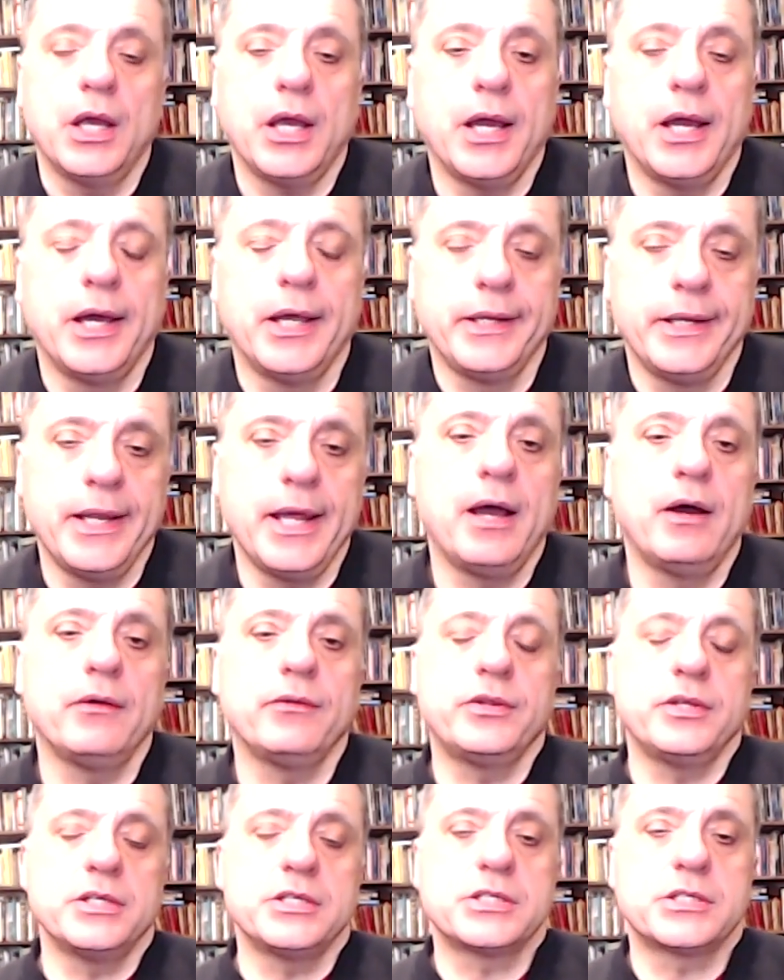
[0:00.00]
and now
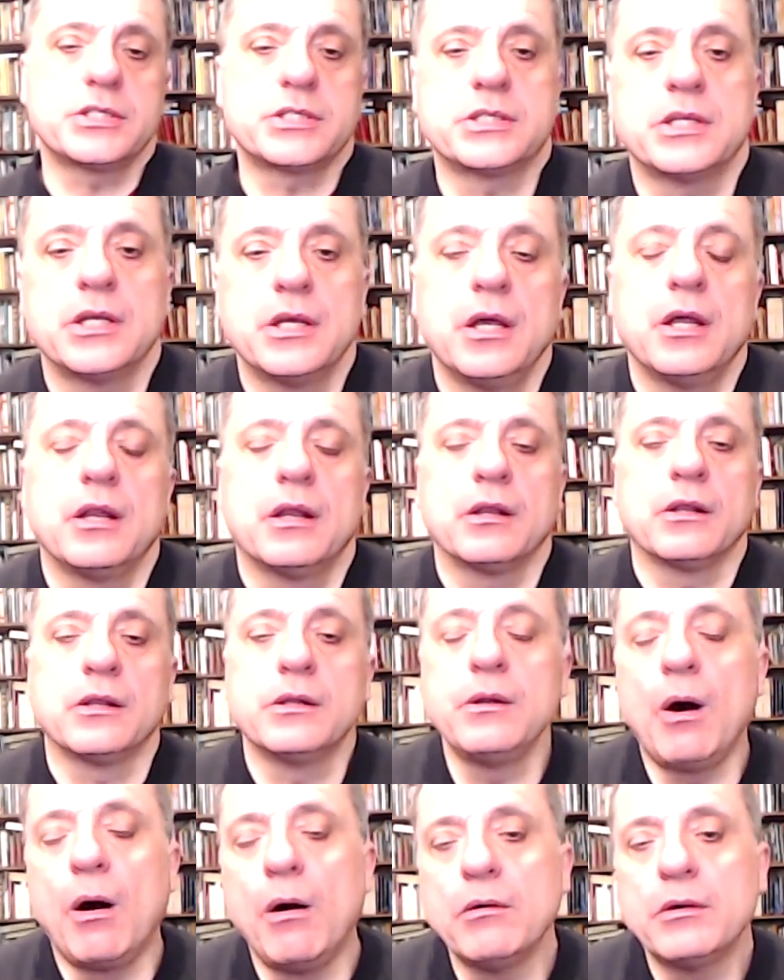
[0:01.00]
this
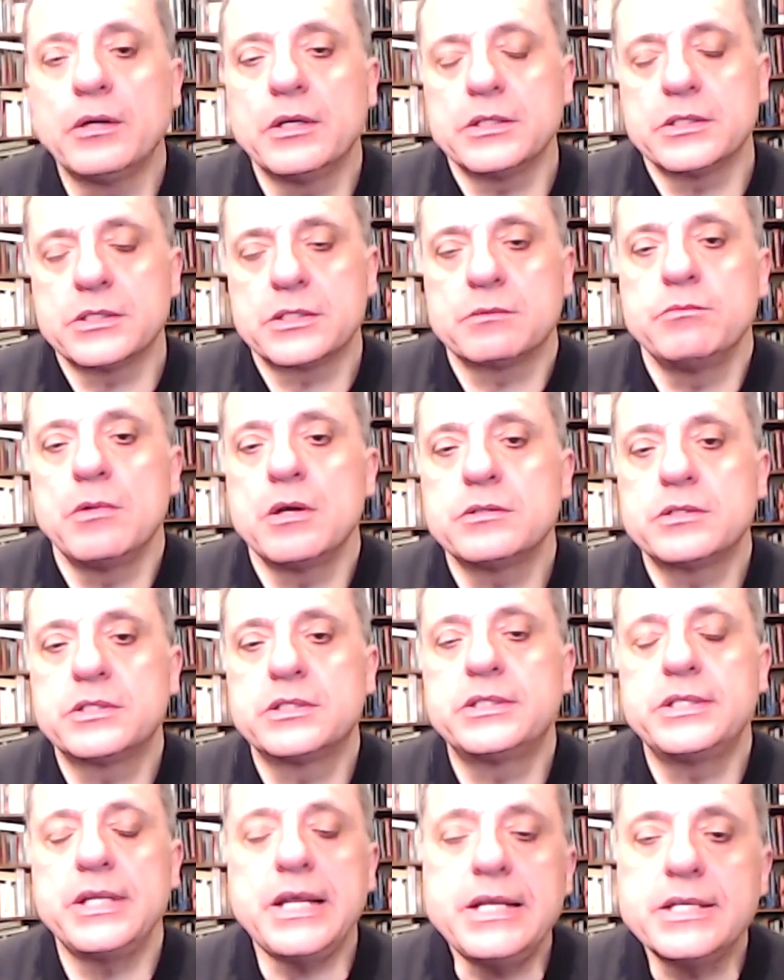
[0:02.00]
longest,
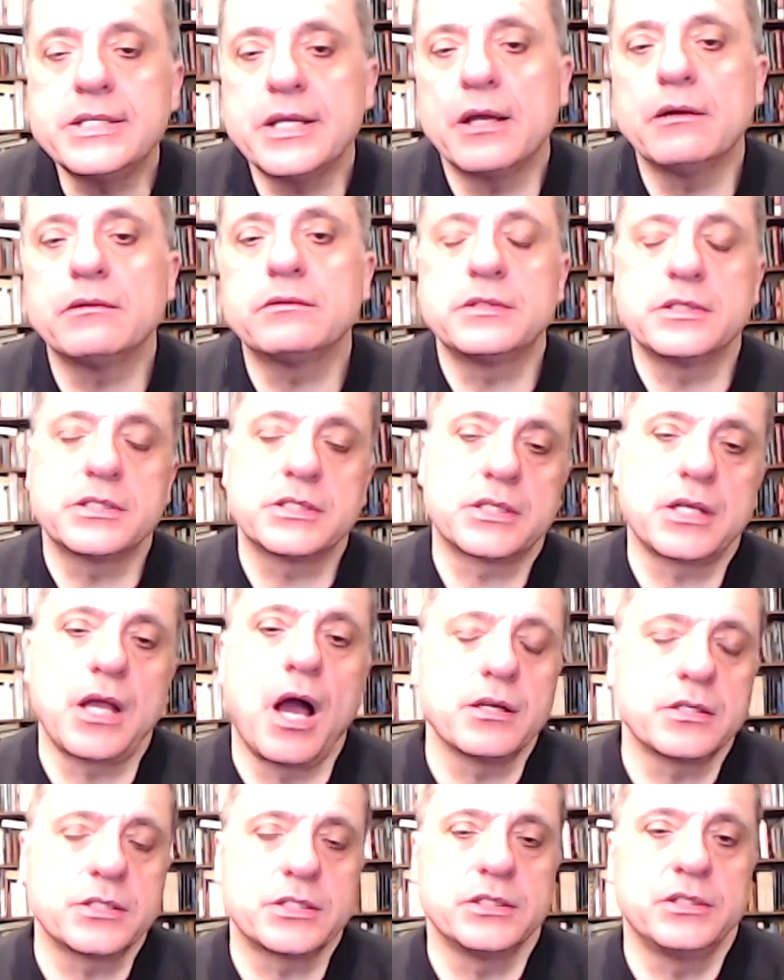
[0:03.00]
most detailed
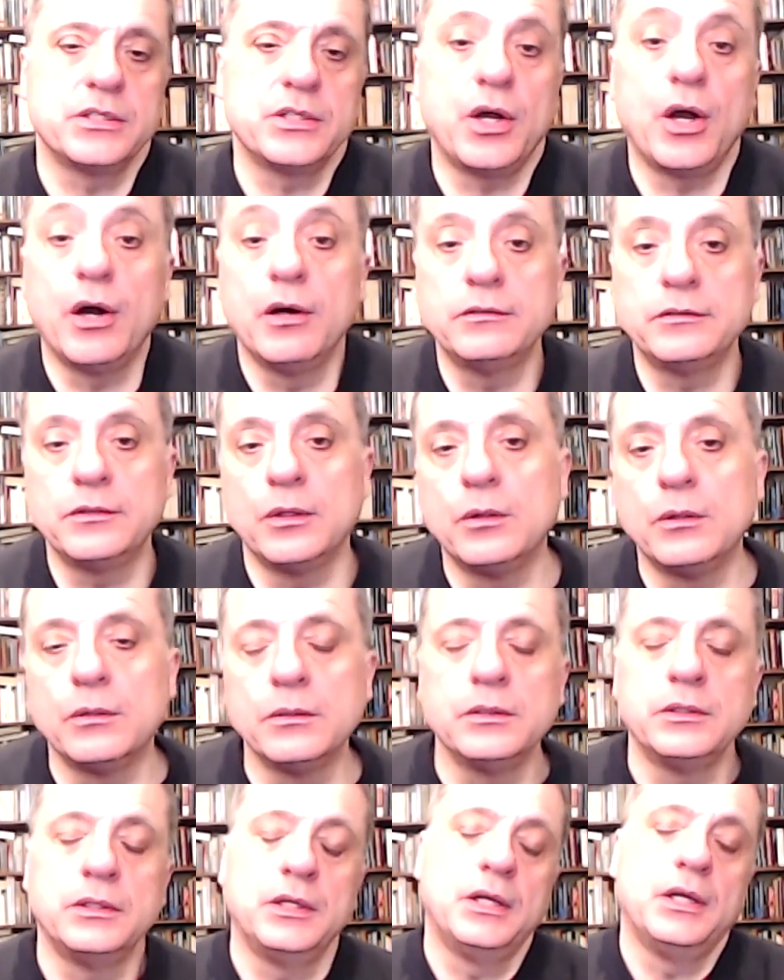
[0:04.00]
discussion of
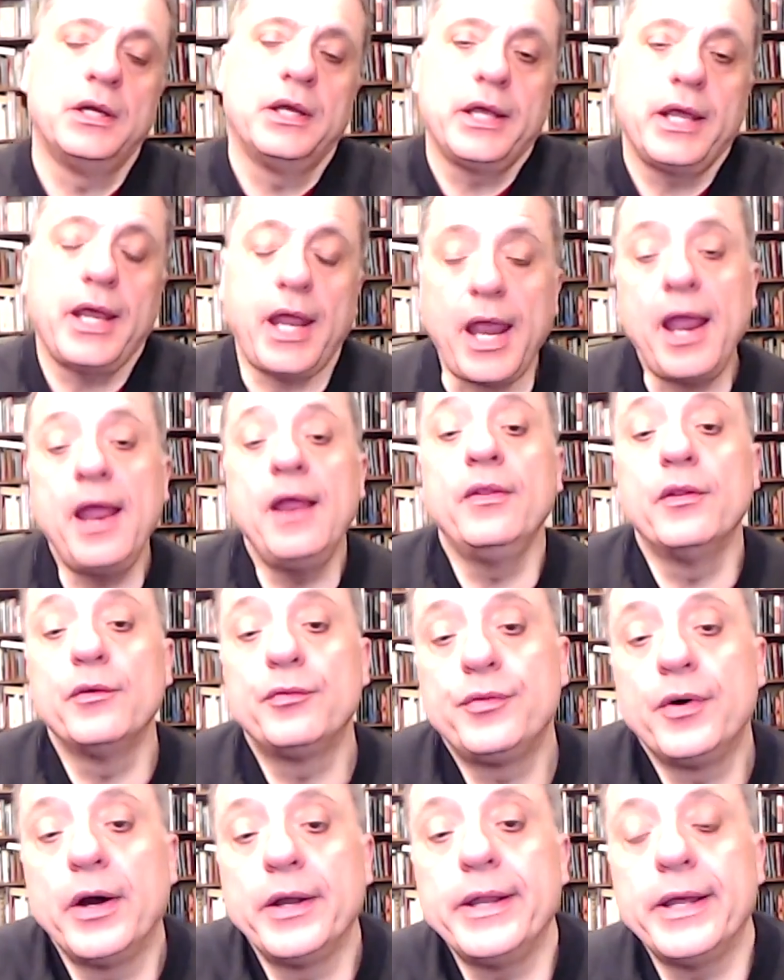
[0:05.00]
all in the
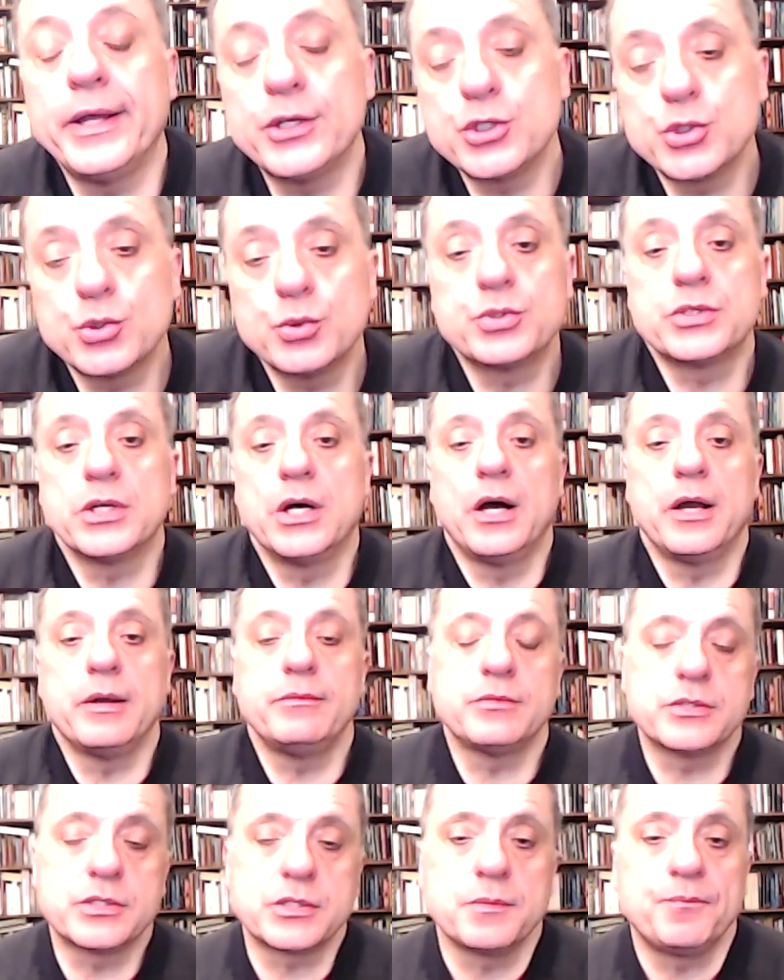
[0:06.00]
Financial
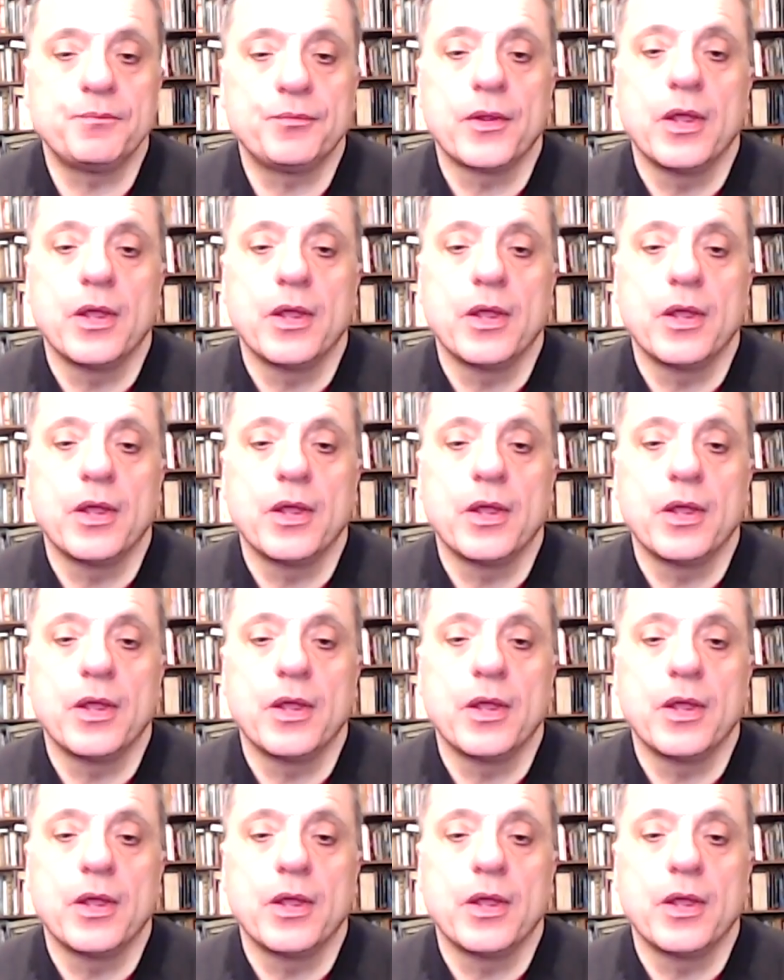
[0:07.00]
Times